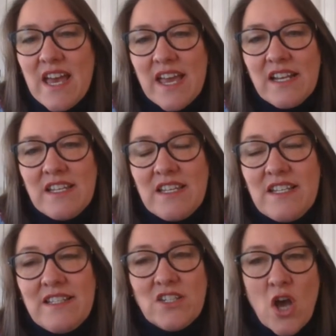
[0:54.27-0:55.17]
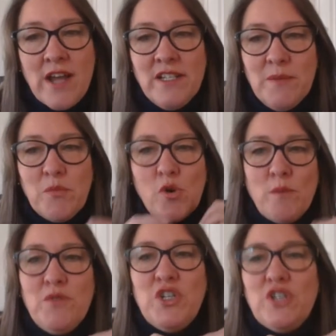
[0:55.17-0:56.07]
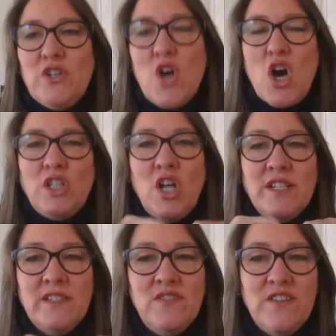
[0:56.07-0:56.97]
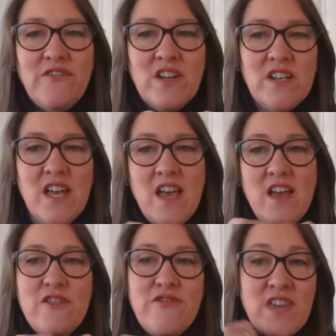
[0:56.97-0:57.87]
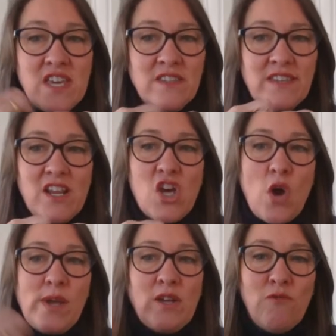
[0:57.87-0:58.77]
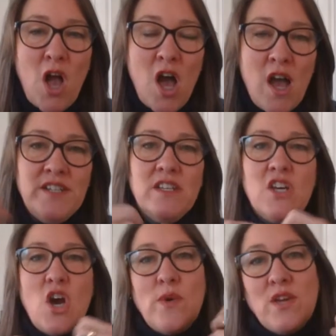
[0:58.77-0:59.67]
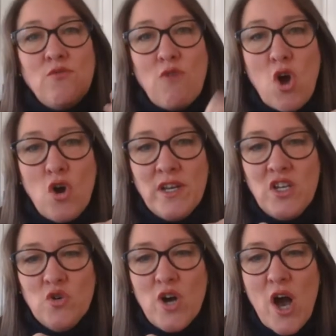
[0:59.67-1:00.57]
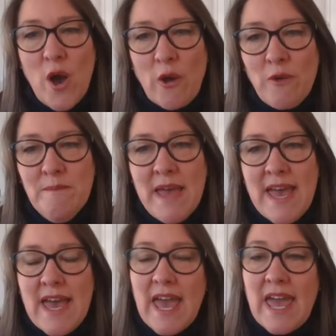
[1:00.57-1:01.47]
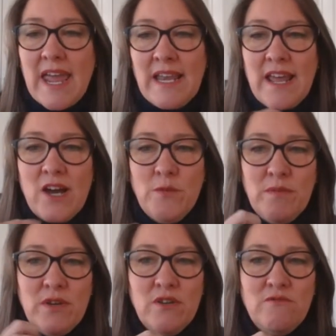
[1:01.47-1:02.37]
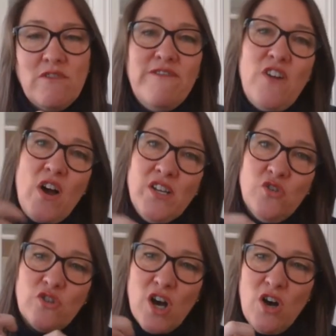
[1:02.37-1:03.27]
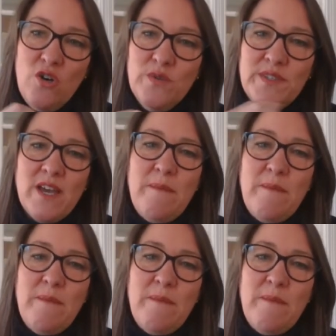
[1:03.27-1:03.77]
it's going to prompt you on lots of different things that are going right and going wrong in your home, and help you refine your goals